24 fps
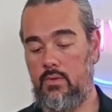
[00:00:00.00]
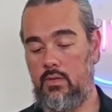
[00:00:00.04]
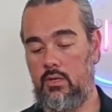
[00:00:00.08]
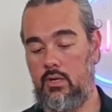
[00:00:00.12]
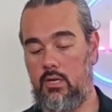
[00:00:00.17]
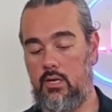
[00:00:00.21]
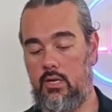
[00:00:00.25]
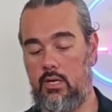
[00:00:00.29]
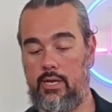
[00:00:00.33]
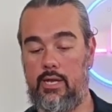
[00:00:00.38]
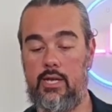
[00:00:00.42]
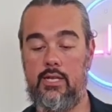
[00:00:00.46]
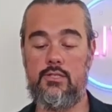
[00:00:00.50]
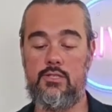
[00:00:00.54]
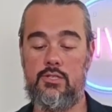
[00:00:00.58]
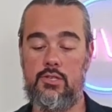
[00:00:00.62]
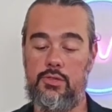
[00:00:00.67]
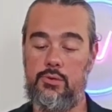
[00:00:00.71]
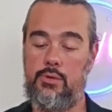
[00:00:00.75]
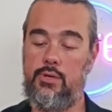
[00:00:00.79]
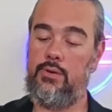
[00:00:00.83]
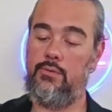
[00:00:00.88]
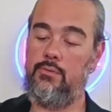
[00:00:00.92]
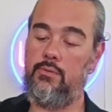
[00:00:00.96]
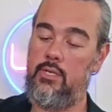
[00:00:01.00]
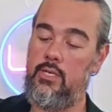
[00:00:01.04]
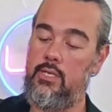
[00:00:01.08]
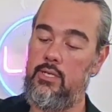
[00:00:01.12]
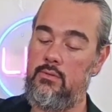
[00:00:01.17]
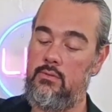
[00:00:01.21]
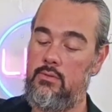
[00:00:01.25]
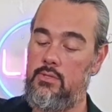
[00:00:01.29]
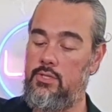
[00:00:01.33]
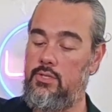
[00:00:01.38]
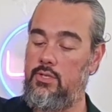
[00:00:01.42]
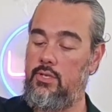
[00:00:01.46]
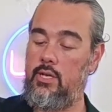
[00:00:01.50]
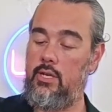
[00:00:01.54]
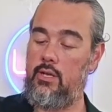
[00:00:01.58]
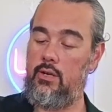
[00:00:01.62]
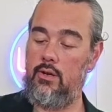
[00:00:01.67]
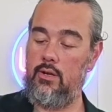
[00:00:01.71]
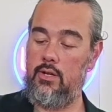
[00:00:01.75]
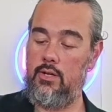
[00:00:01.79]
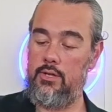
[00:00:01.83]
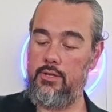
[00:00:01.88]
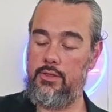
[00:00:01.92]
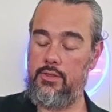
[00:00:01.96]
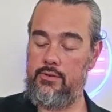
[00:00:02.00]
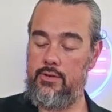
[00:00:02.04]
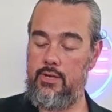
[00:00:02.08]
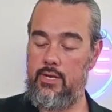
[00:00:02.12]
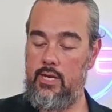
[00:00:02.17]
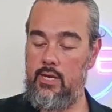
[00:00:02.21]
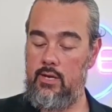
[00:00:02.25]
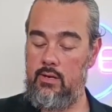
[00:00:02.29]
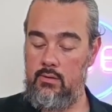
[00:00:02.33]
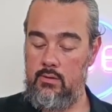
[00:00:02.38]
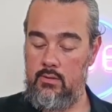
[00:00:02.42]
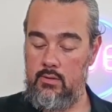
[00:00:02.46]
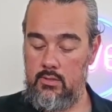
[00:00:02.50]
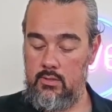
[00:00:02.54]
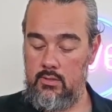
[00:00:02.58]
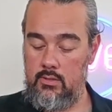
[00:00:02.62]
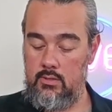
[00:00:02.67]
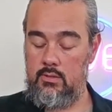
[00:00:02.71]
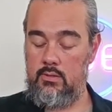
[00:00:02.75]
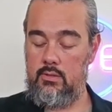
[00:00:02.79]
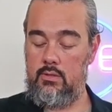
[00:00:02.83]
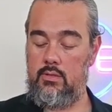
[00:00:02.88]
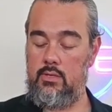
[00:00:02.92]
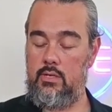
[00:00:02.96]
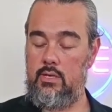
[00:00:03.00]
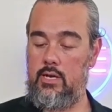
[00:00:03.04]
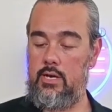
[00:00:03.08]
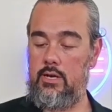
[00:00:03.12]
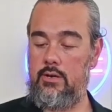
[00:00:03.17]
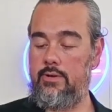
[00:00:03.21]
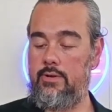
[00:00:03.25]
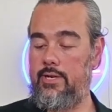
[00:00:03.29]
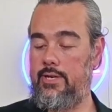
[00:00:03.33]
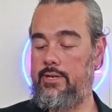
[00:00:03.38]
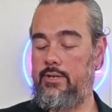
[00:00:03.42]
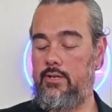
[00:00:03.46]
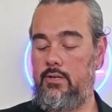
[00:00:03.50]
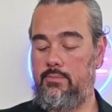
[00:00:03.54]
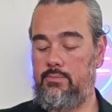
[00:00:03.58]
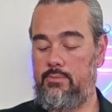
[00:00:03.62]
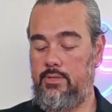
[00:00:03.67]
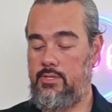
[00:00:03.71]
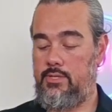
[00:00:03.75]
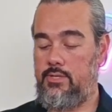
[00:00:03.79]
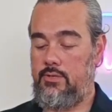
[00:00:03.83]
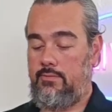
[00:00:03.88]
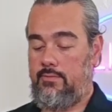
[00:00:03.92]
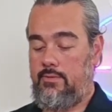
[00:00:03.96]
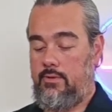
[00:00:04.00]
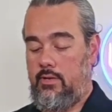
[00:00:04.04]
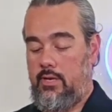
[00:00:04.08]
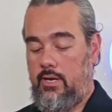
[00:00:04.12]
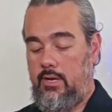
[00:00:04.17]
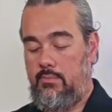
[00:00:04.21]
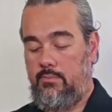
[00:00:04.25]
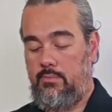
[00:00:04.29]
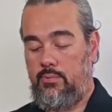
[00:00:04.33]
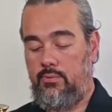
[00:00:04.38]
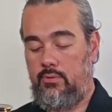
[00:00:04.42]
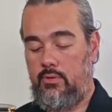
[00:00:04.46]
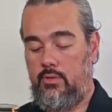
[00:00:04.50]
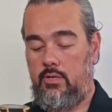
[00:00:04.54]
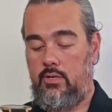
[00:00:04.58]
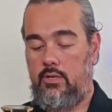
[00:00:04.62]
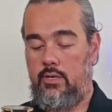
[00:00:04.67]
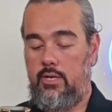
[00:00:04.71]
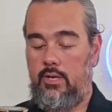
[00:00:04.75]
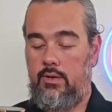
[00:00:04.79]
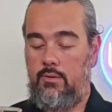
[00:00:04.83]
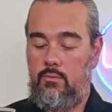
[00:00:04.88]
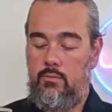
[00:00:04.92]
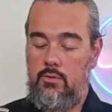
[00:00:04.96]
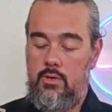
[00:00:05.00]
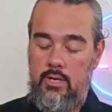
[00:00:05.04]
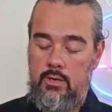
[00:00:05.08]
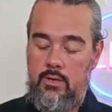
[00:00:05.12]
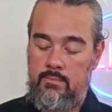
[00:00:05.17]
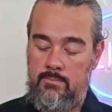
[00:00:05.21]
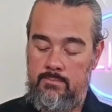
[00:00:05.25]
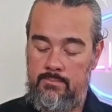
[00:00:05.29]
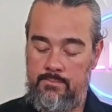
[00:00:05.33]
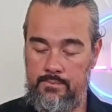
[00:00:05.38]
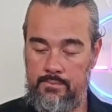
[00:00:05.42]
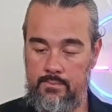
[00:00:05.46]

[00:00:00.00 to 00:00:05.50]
Again, it's a 3-in-1, so you get all three, the aerator, preserver, and quarter in one.